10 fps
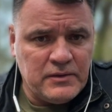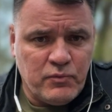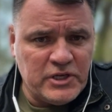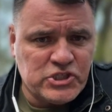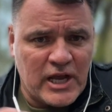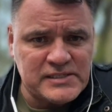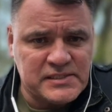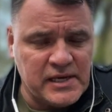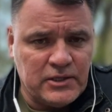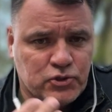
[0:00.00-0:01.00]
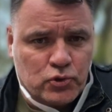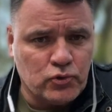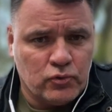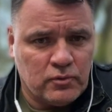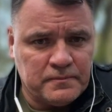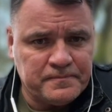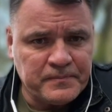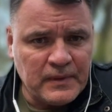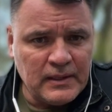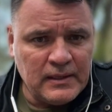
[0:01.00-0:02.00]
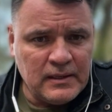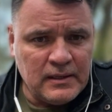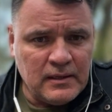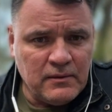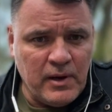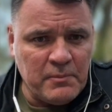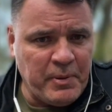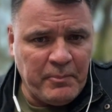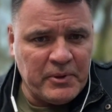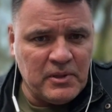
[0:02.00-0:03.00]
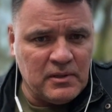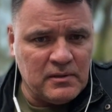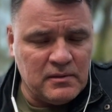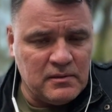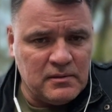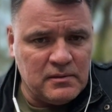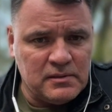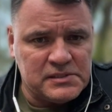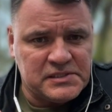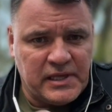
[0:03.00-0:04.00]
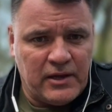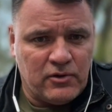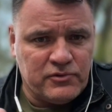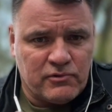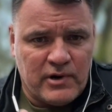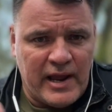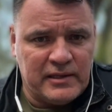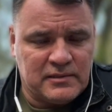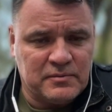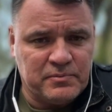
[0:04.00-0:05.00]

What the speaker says: we just say true. When people stay on the right